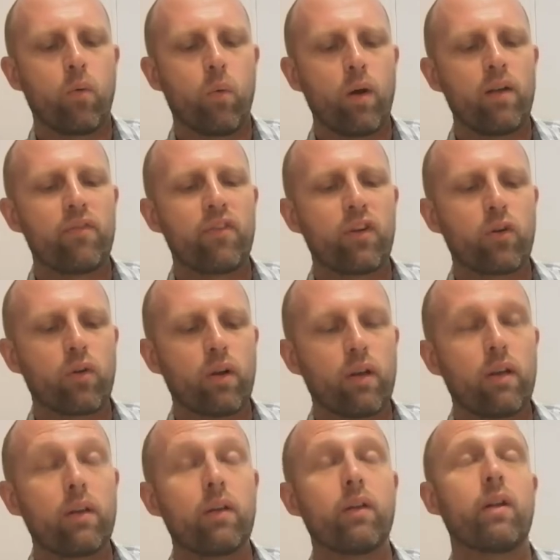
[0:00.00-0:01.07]
one of the
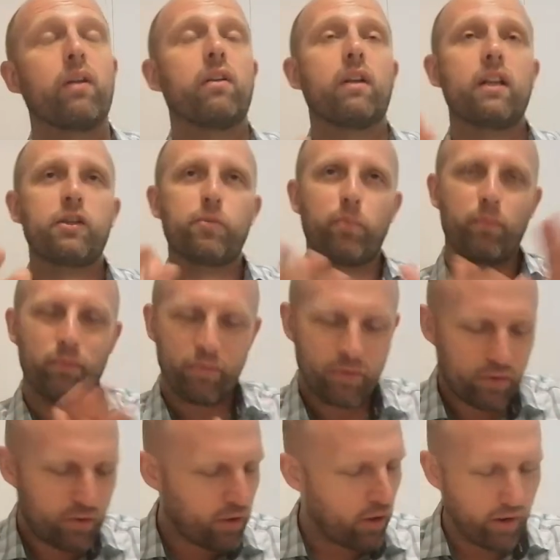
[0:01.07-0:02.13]
uh, let's
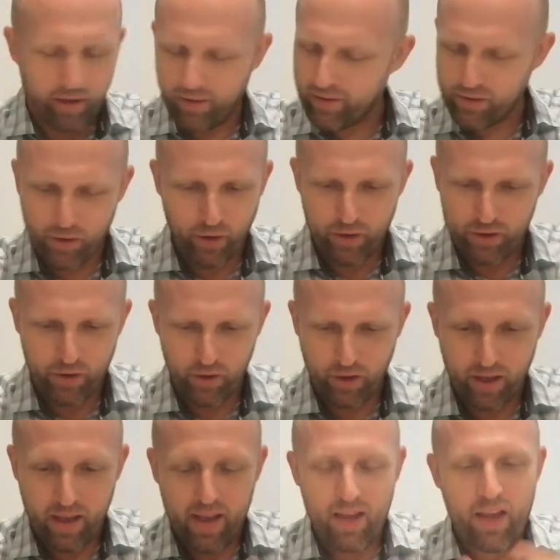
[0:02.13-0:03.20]
sorry sorry
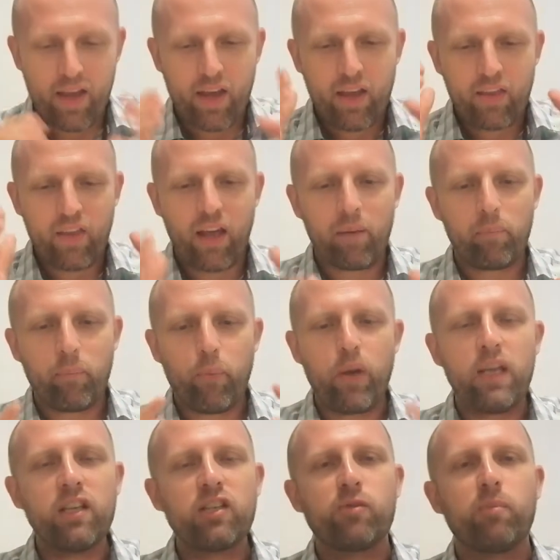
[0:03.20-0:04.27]
sorry that
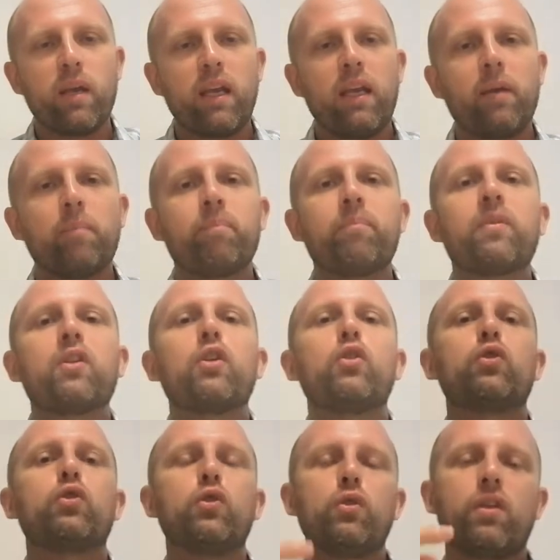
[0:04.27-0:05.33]
brings me
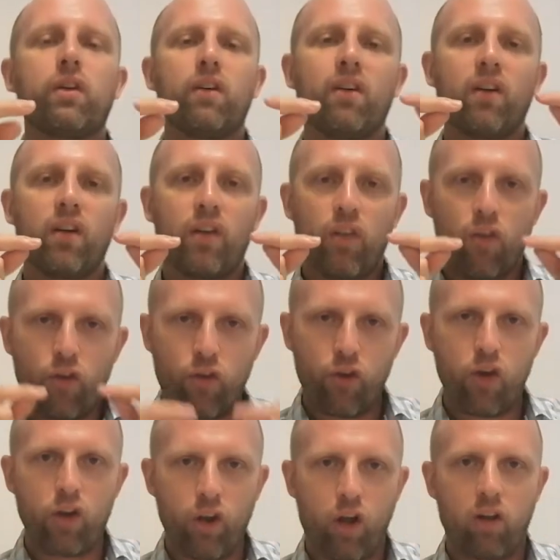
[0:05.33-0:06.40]
to the
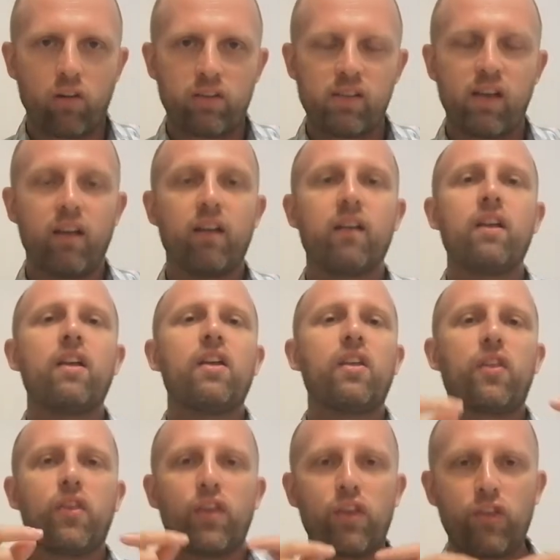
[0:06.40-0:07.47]
third altar
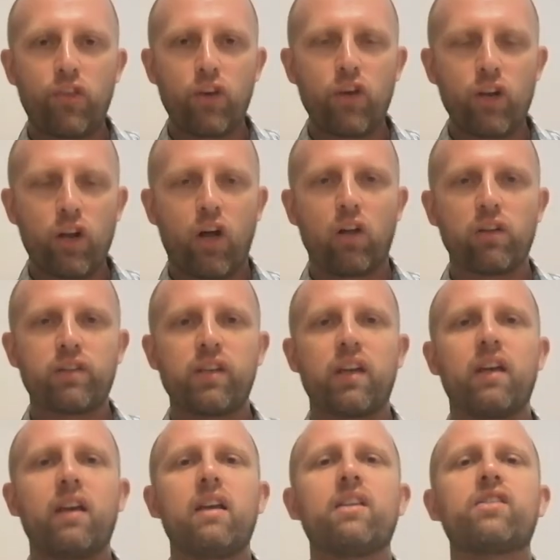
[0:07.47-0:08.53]
the third
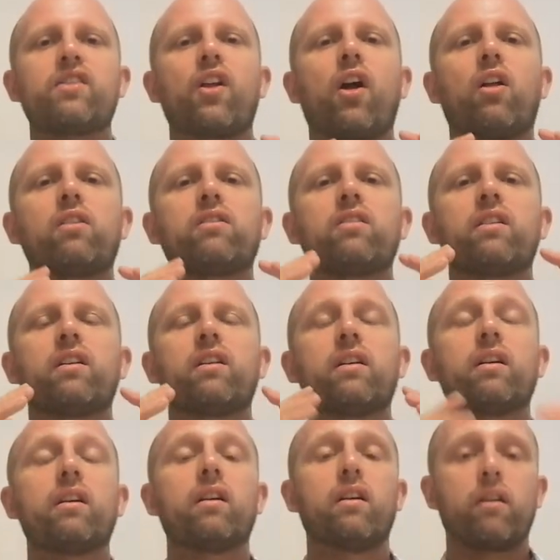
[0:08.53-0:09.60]
altar is an altar
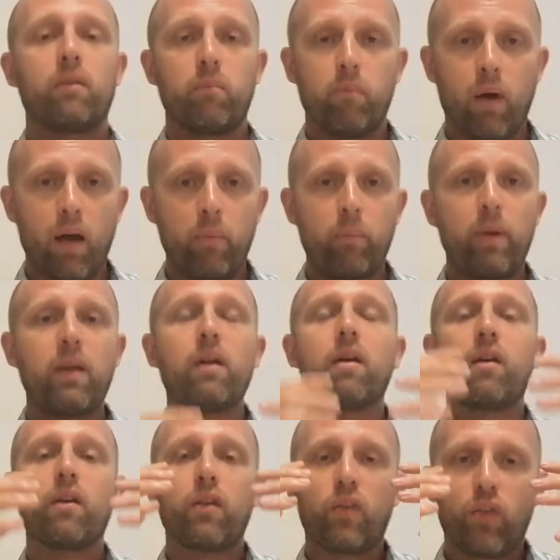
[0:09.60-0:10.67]
my
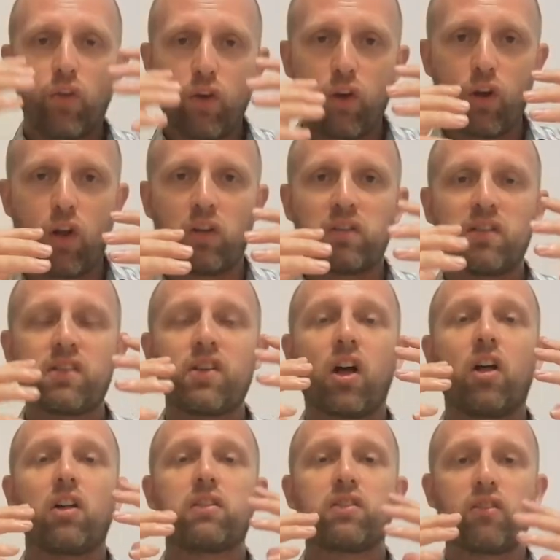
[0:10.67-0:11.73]
third altar is an
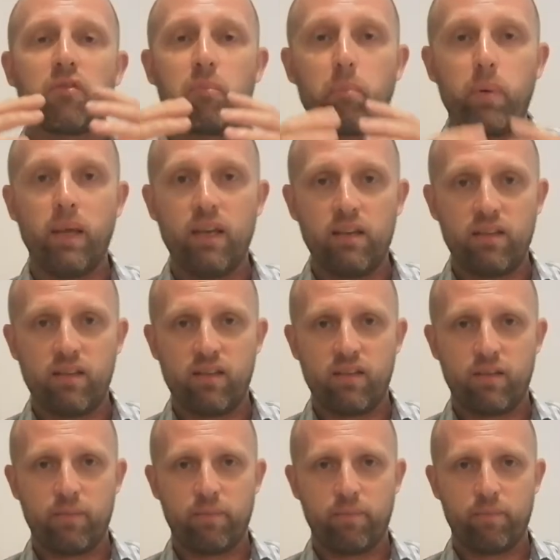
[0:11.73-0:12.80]
altar of
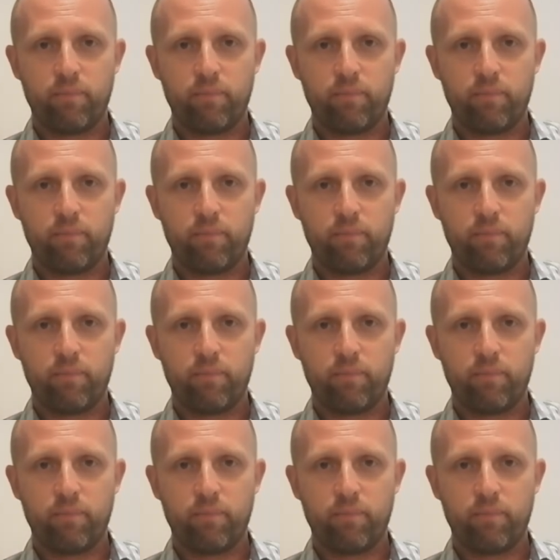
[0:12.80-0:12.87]
peace